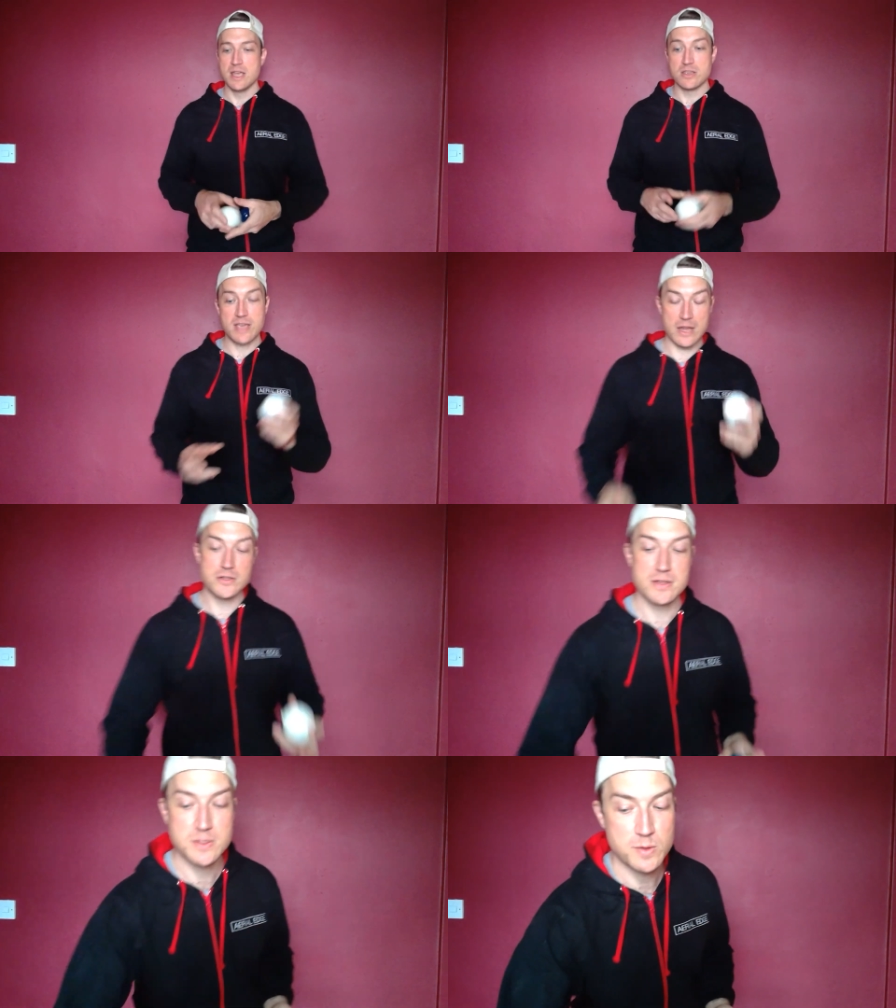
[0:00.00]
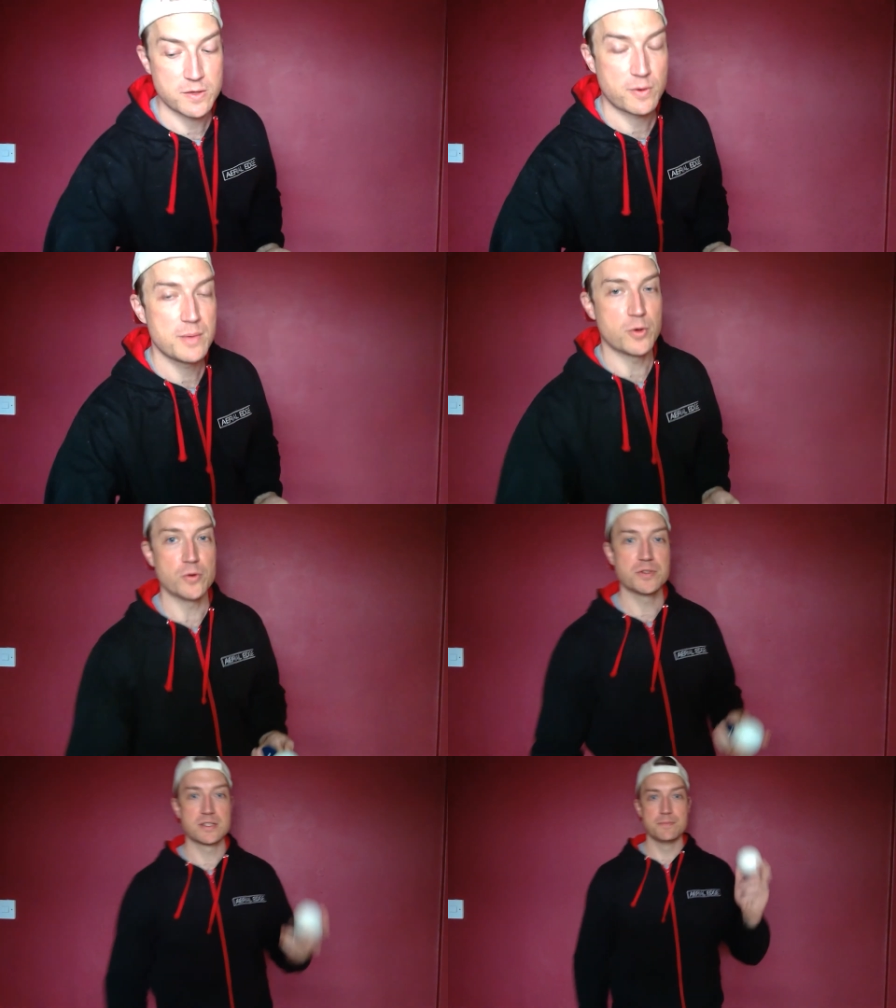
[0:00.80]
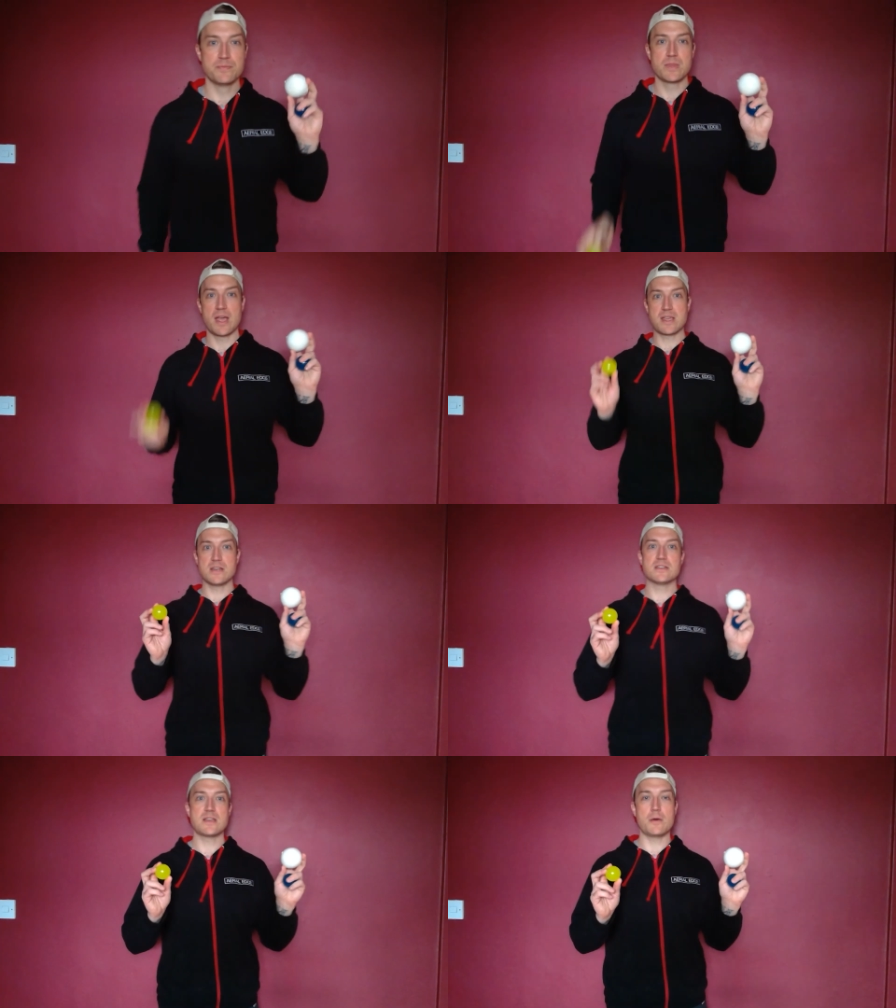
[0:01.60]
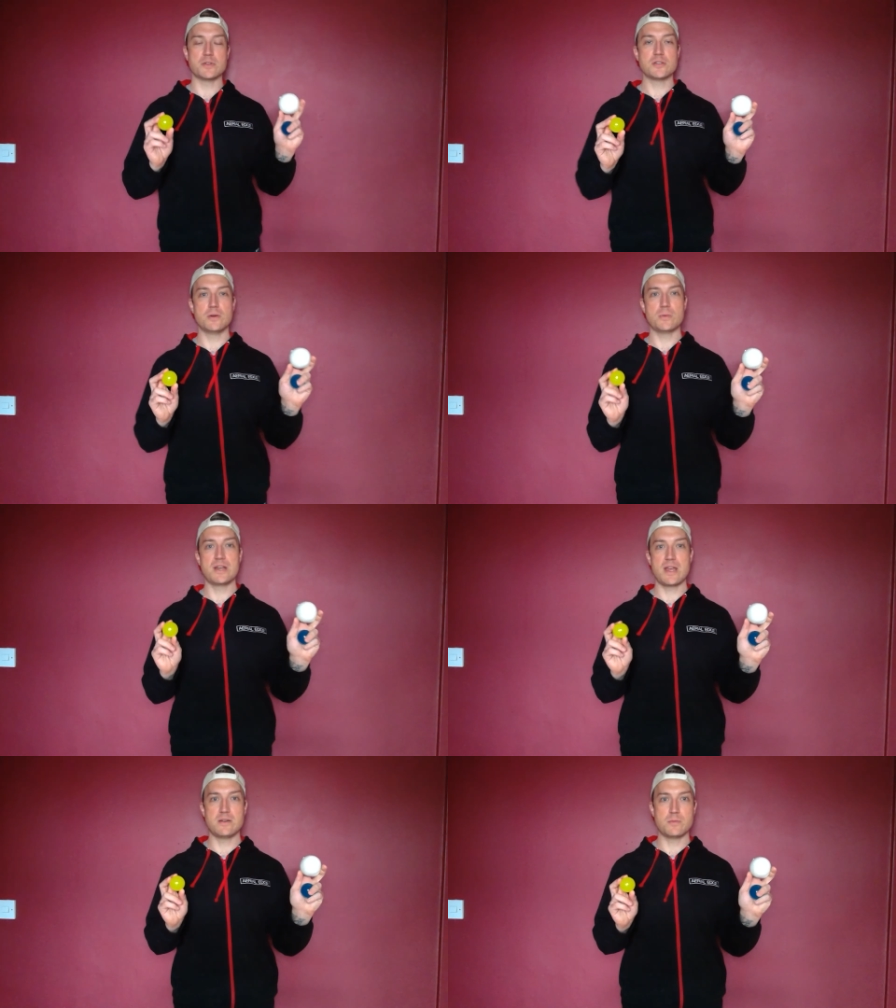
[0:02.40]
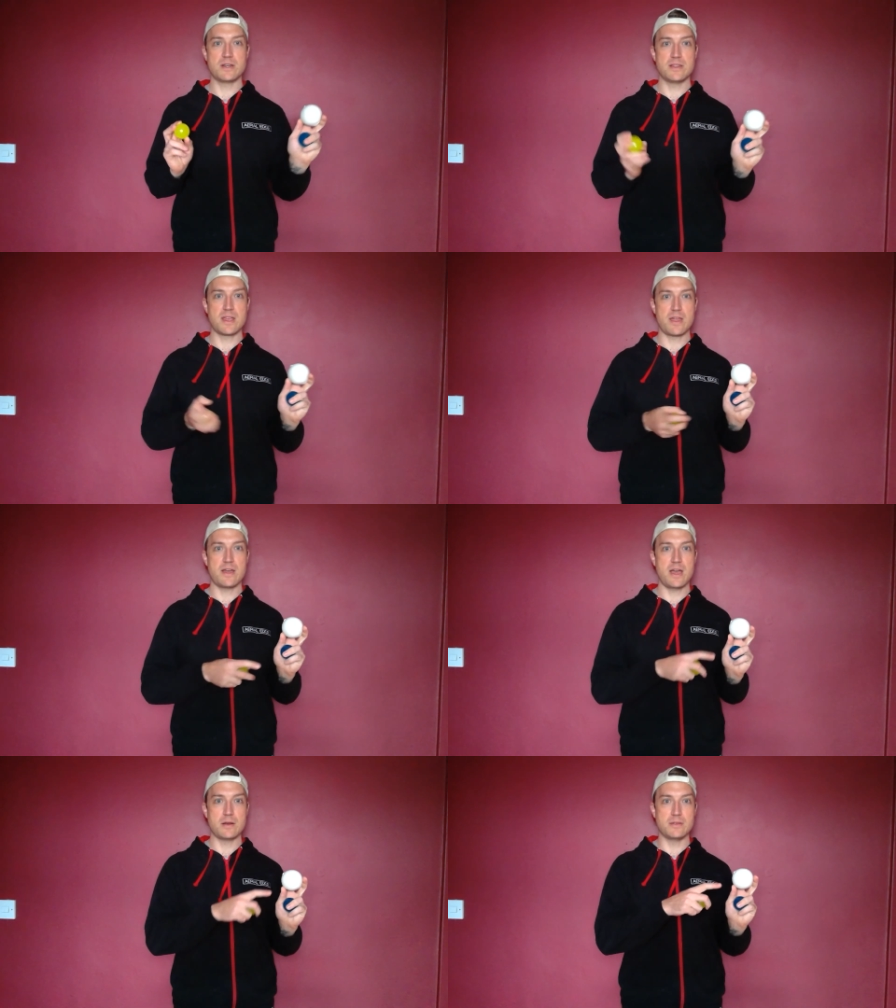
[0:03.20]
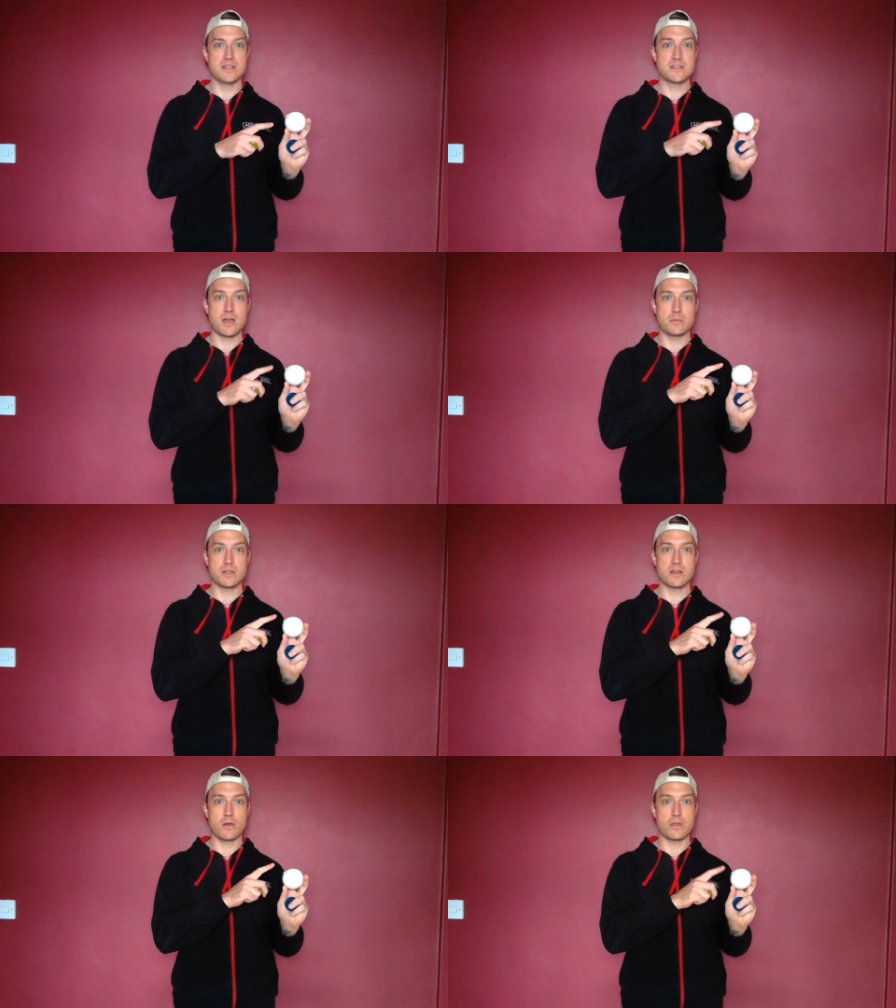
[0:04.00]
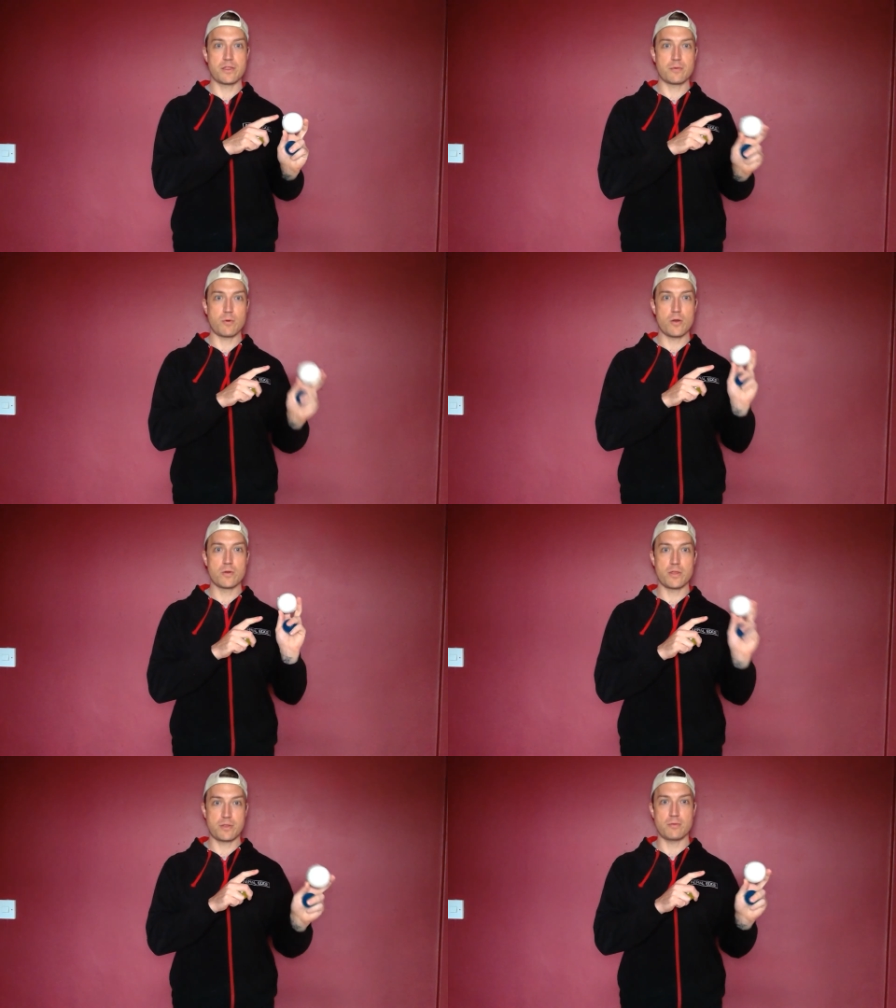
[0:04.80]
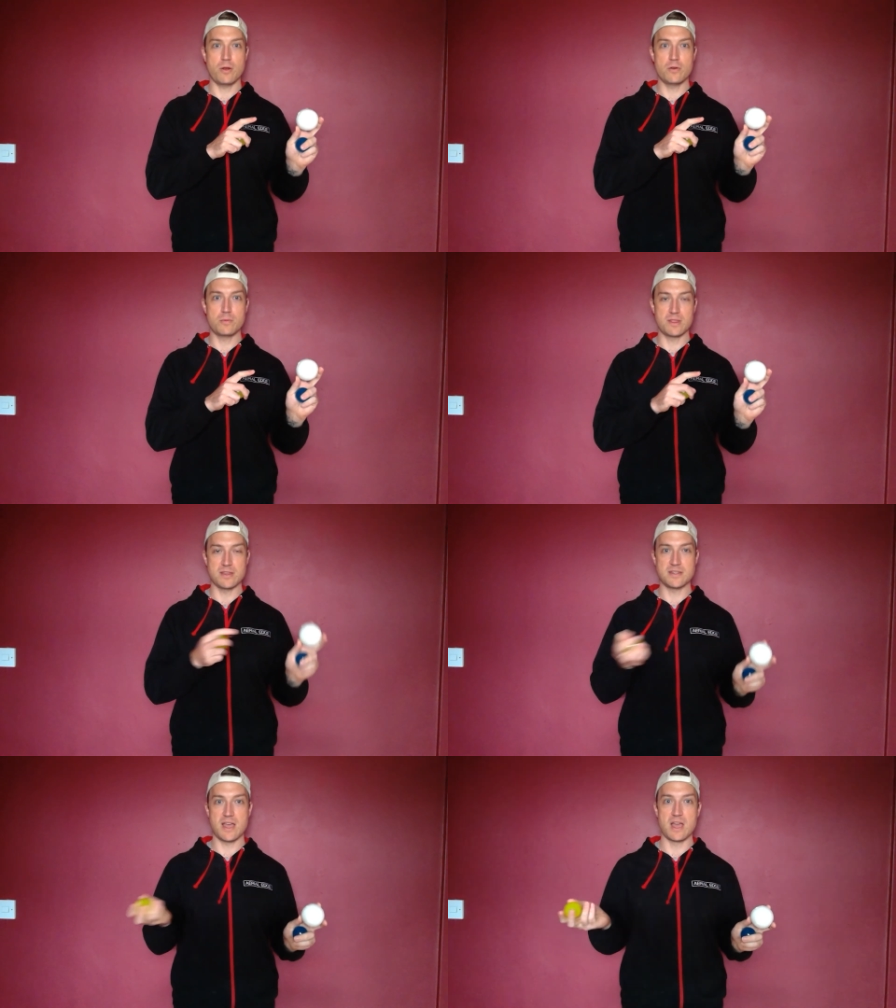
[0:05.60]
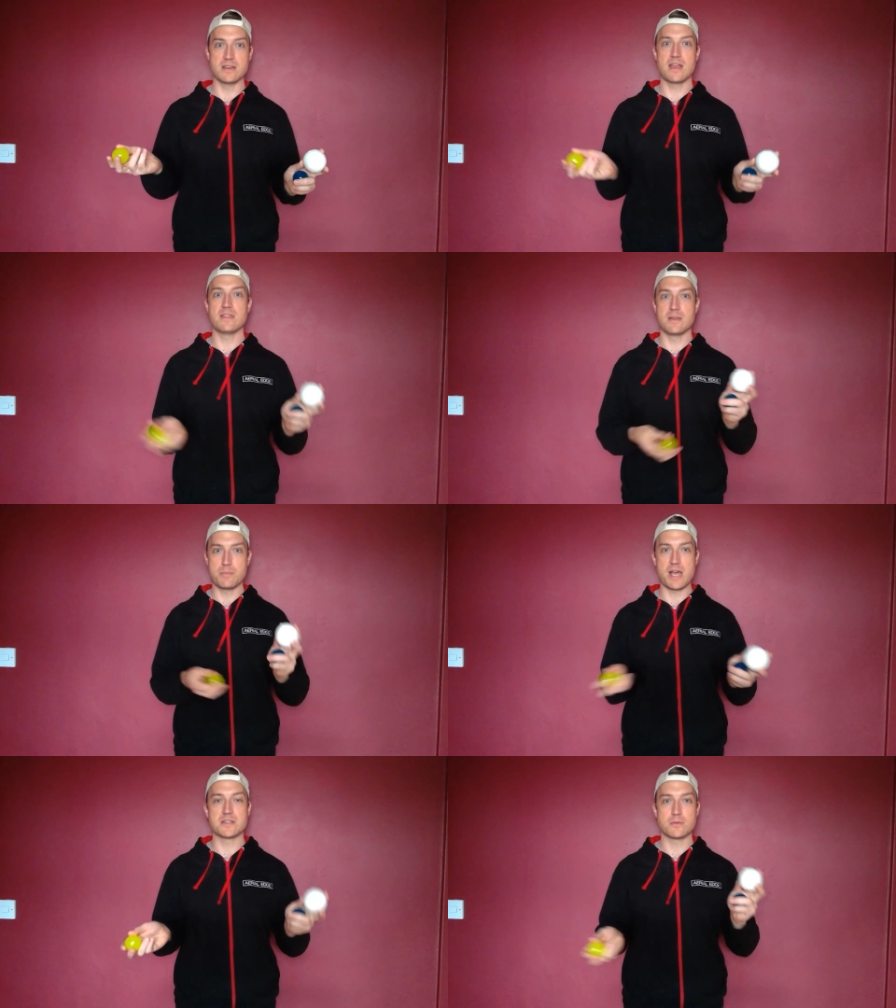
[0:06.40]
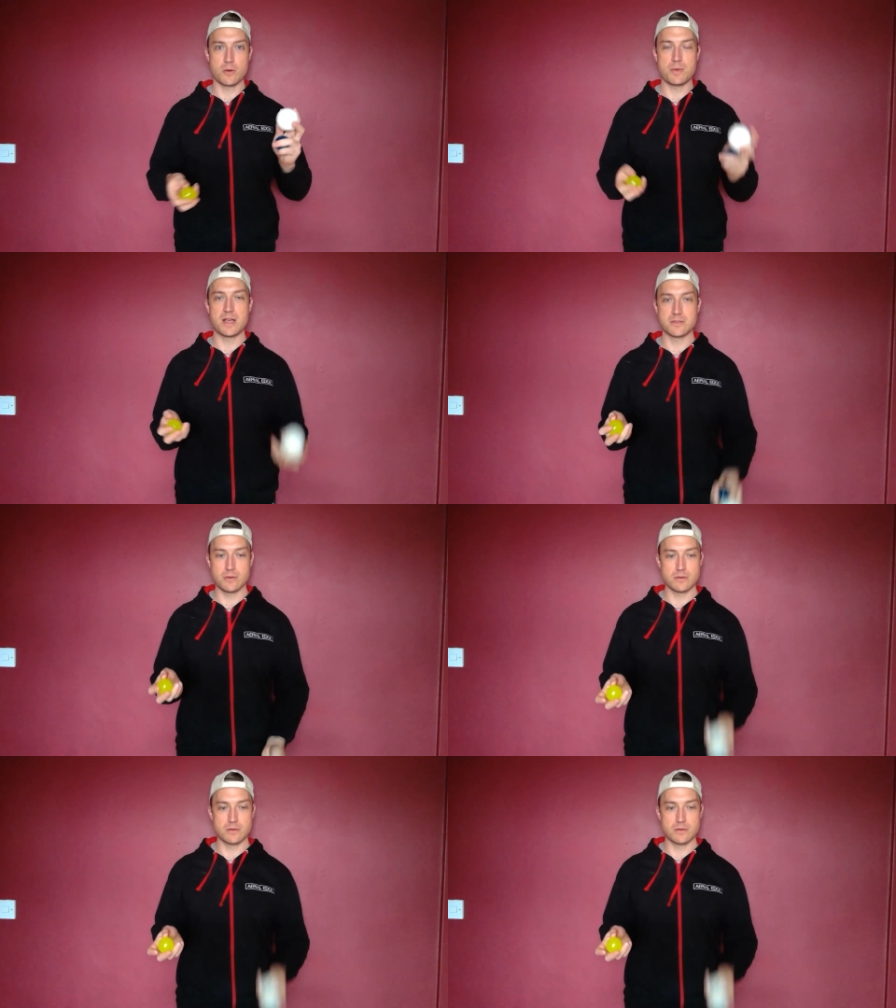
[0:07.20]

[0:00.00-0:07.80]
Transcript: You can do this with 3 balls. Again, you start with 2 in one hand and 1 in the other, and this time we're going to go throw with this hand, and then pass, throw, pass, throw,